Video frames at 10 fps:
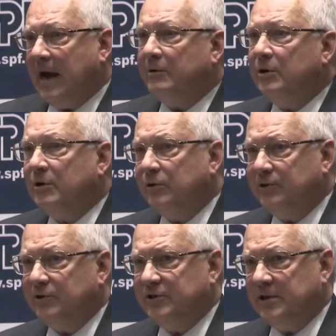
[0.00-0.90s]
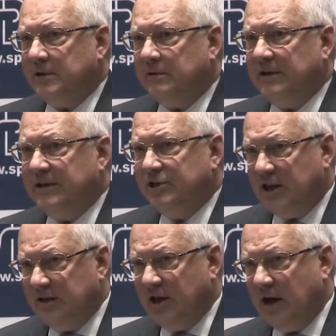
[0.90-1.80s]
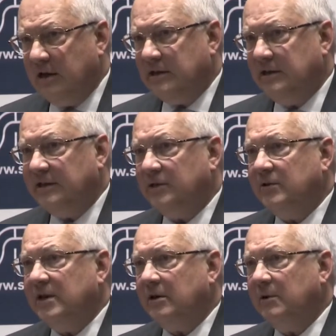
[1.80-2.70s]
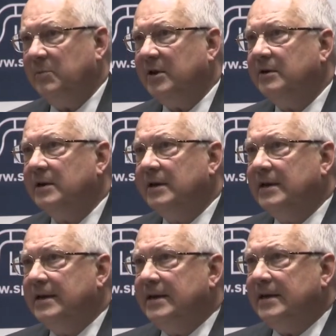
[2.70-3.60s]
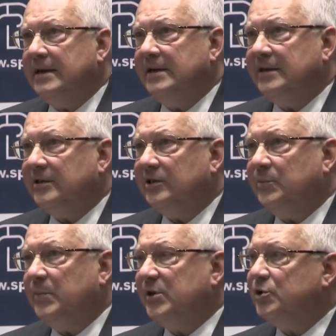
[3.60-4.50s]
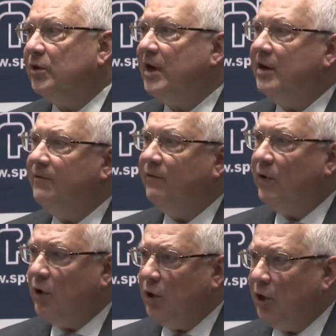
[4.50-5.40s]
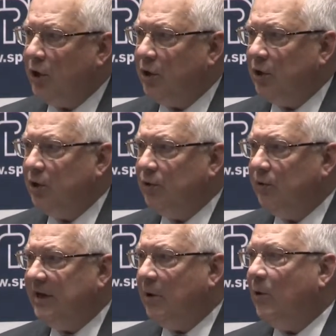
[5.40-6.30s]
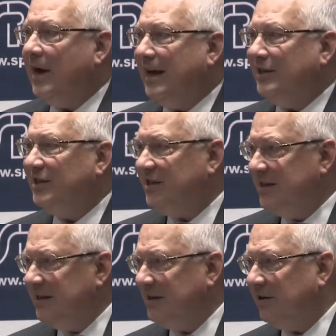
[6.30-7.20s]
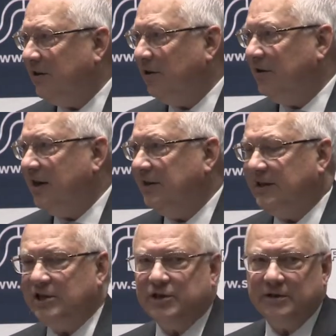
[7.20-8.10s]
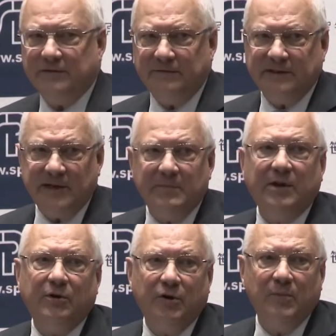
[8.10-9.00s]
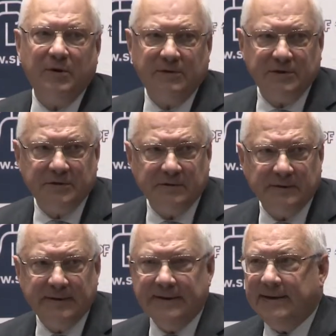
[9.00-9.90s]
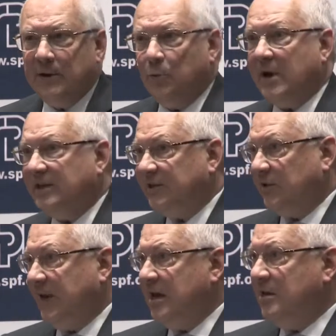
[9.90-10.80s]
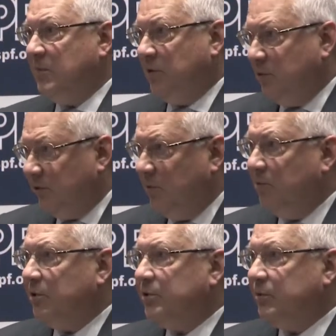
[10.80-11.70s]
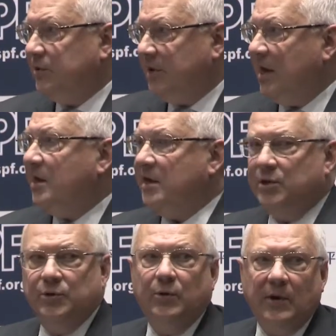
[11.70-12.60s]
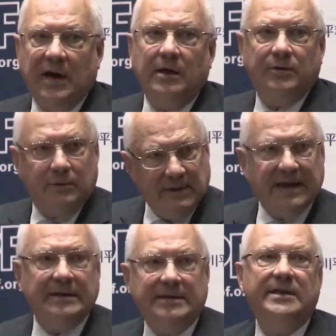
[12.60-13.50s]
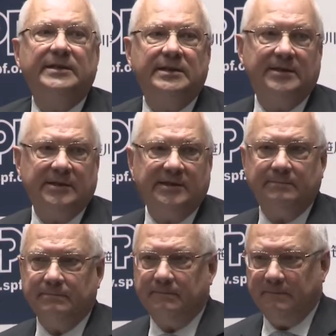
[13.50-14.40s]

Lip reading: Our consul general in Jeddah in Saudi Arabia is a special envoy to the OIC, Organization of Islamic Cooperation, once again because we want to take into account the reality as it is.